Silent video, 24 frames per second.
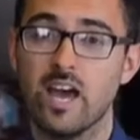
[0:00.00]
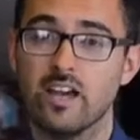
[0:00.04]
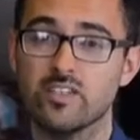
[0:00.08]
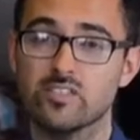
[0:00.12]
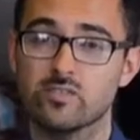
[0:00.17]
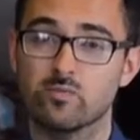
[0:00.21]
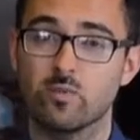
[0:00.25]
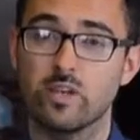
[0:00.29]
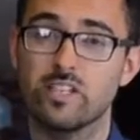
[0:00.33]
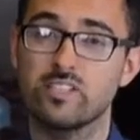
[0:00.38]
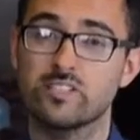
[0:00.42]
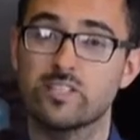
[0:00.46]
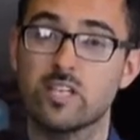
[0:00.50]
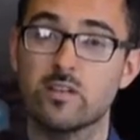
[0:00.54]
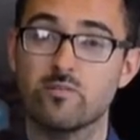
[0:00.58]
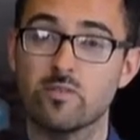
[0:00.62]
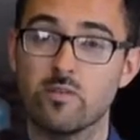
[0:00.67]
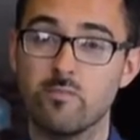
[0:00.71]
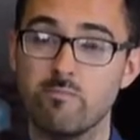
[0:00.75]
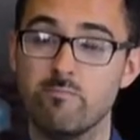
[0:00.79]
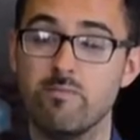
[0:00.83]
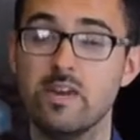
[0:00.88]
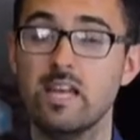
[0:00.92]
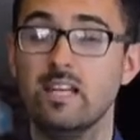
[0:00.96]
has raised
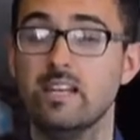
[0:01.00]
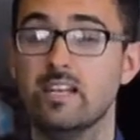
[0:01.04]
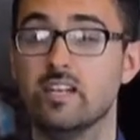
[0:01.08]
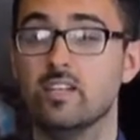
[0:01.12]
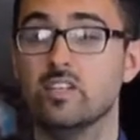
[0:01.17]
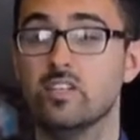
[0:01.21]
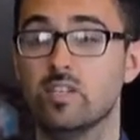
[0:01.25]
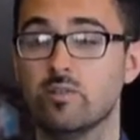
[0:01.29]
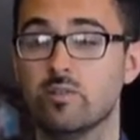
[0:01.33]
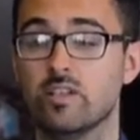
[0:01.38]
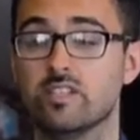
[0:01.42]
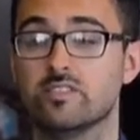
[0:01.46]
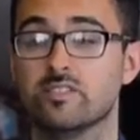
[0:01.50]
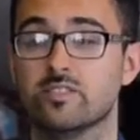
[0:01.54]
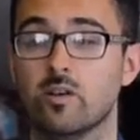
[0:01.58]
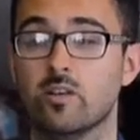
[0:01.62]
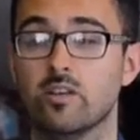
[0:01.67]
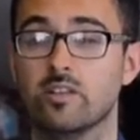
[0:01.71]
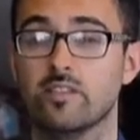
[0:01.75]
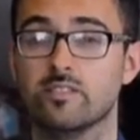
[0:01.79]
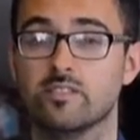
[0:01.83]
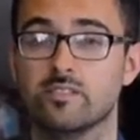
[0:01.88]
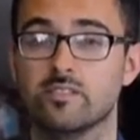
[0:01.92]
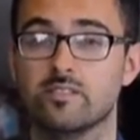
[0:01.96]
over a million U S
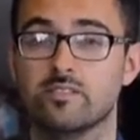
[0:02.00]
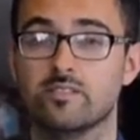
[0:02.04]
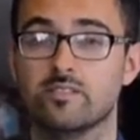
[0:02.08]
dollars.